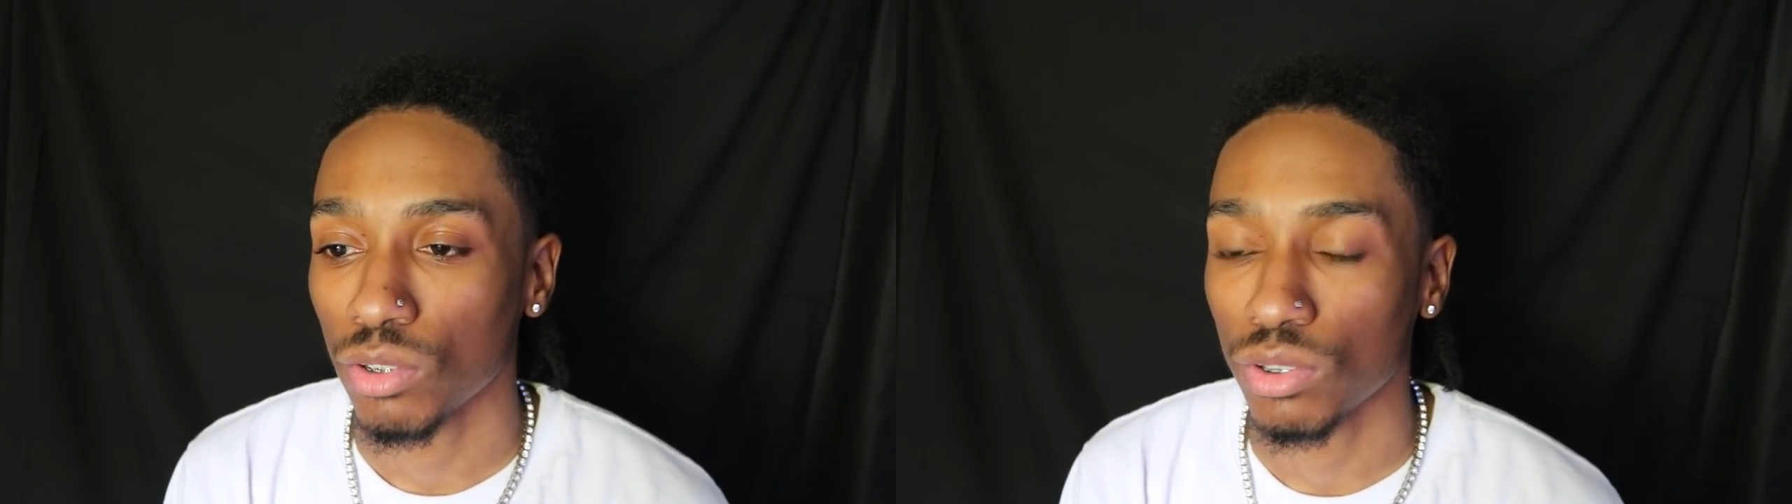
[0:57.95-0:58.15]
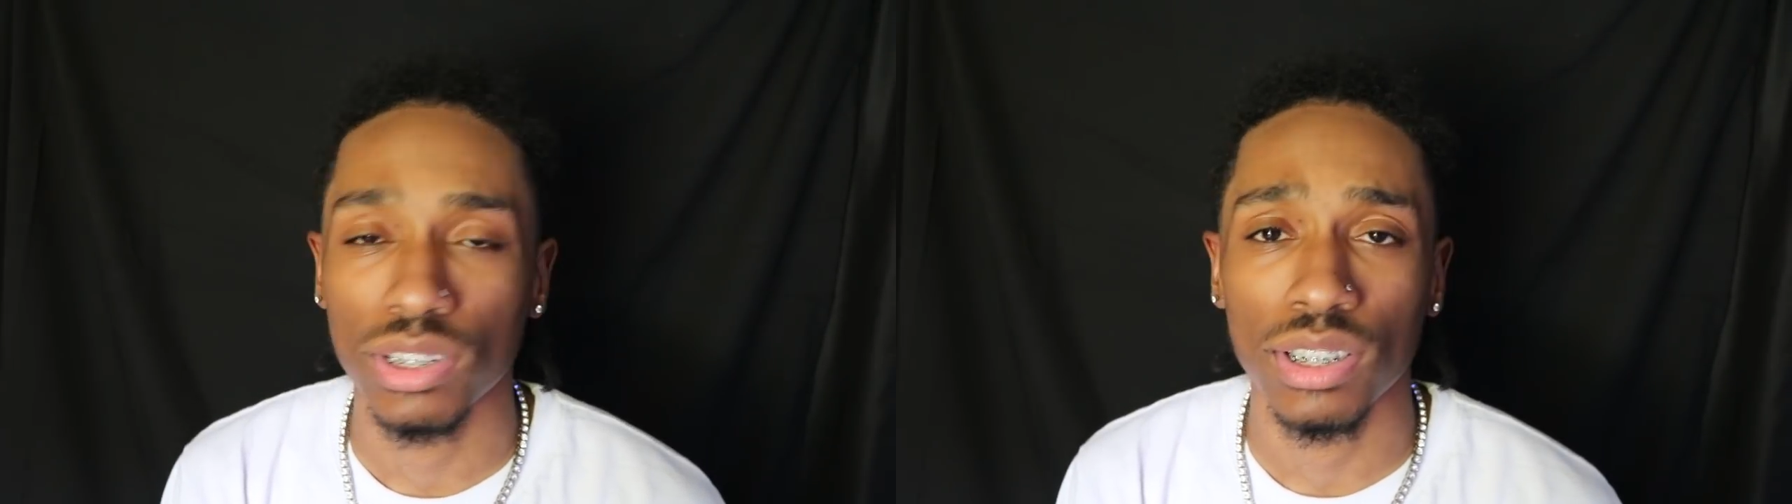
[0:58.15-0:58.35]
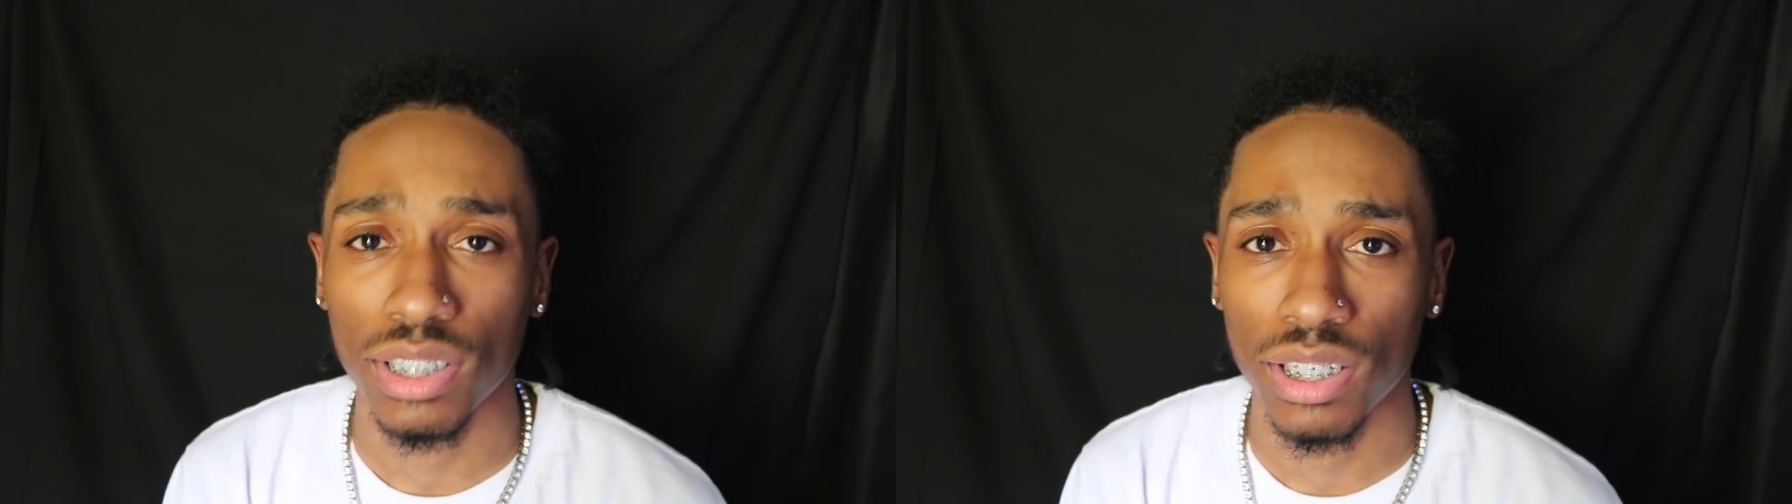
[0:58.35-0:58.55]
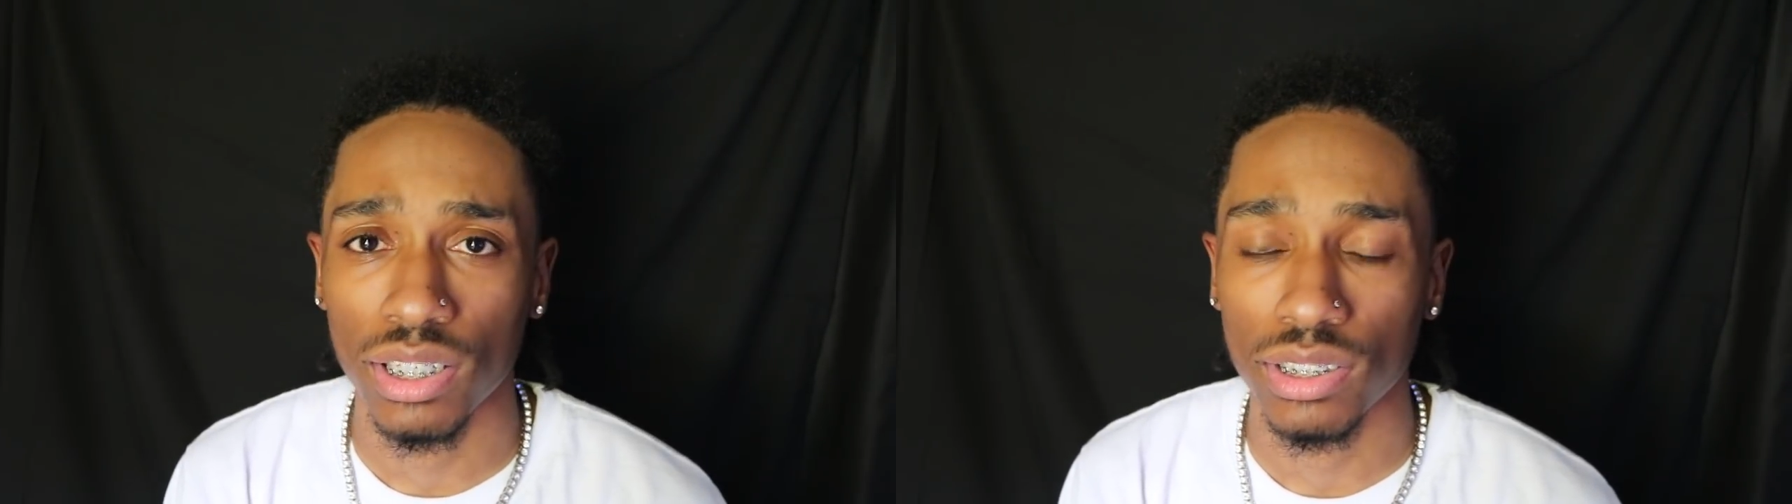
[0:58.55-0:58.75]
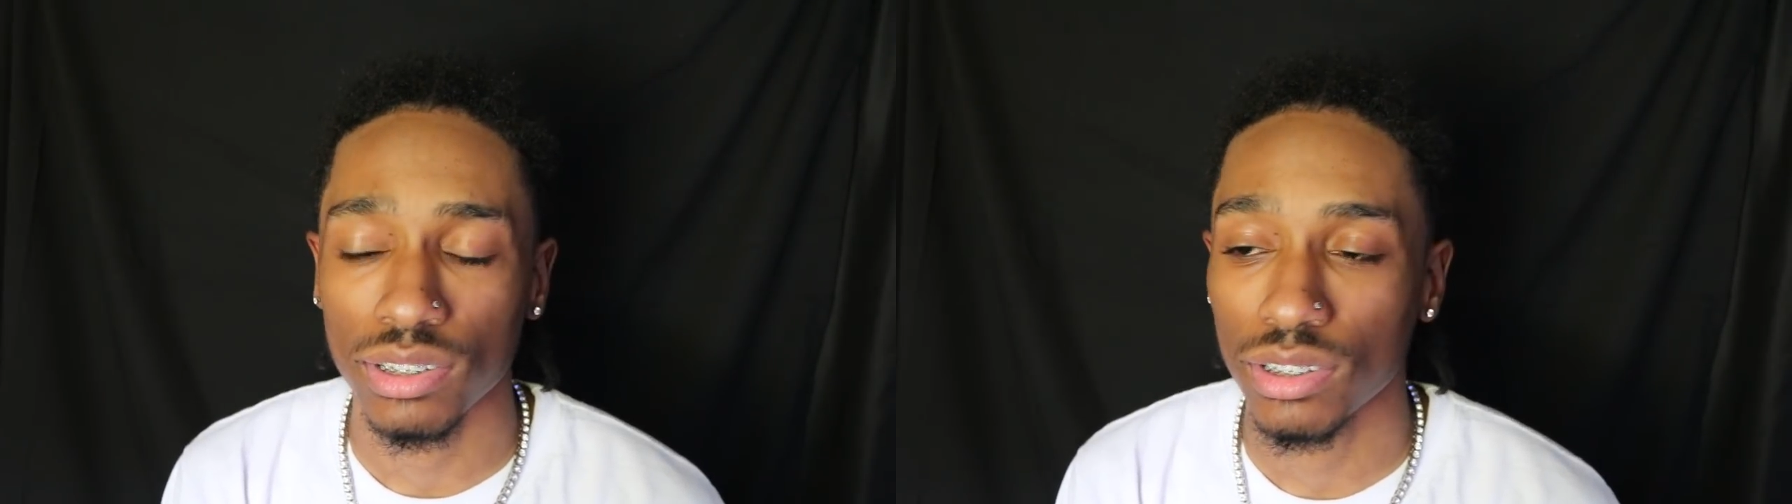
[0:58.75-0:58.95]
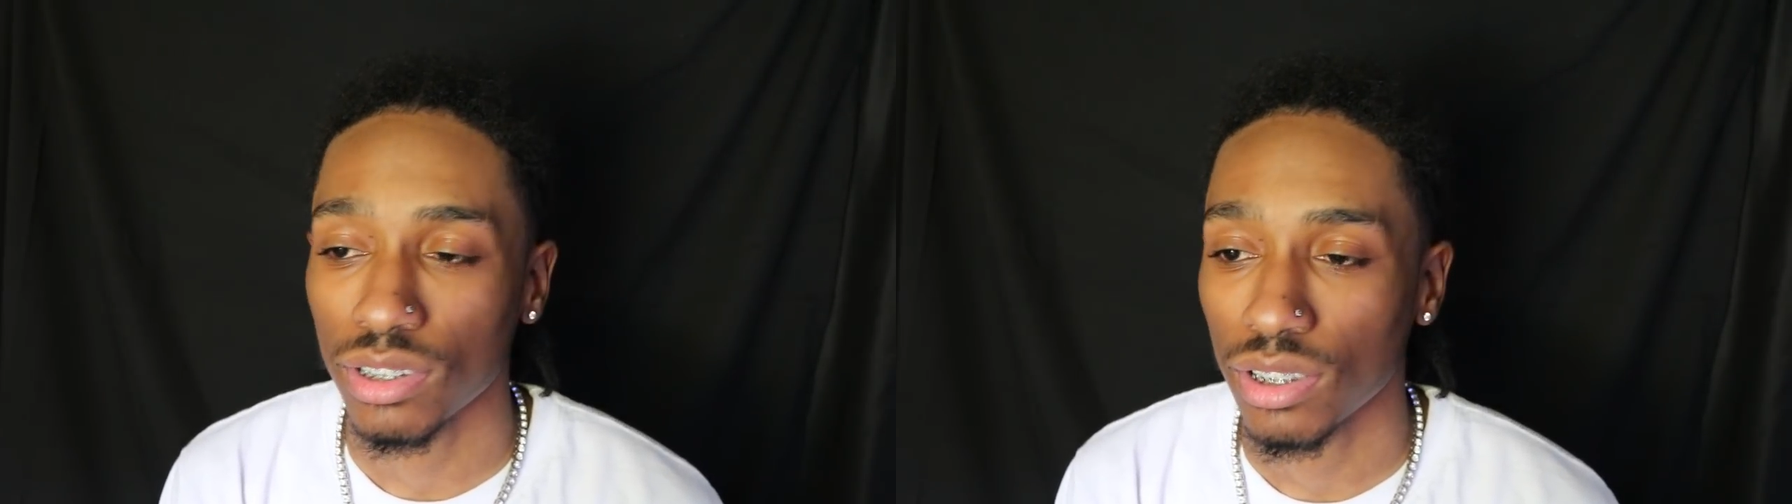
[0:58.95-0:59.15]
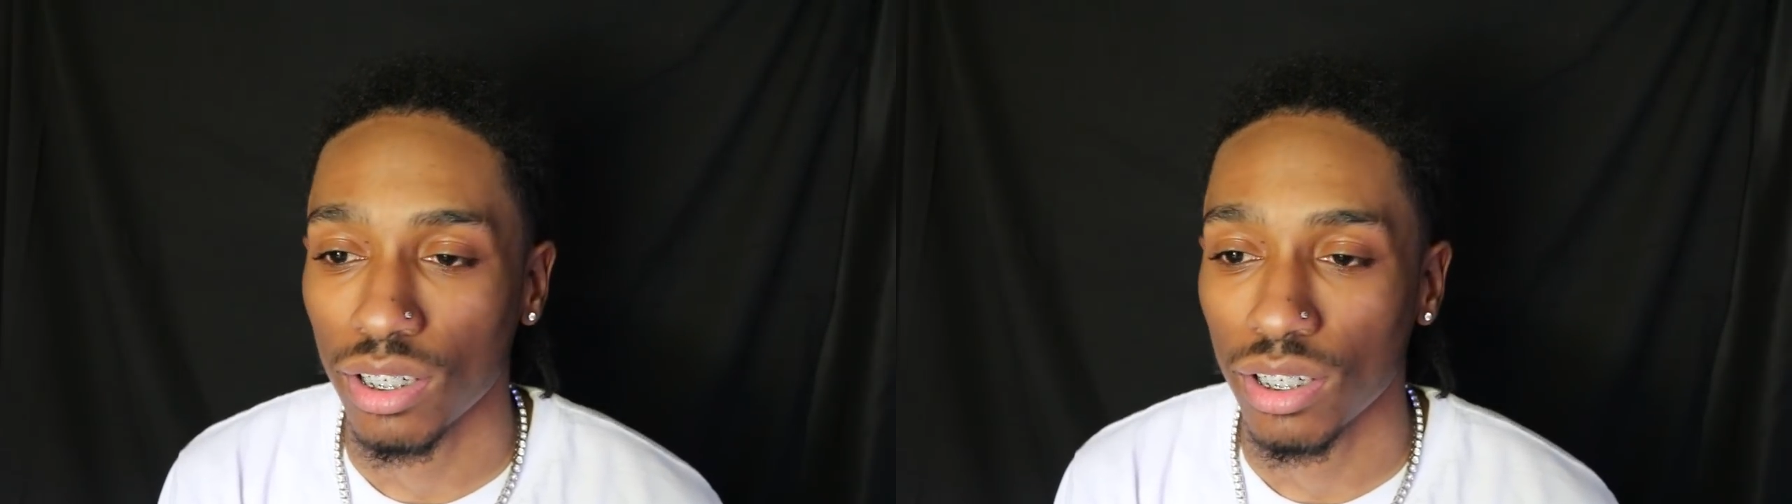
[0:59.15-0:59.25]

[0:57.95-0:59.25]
those young kings.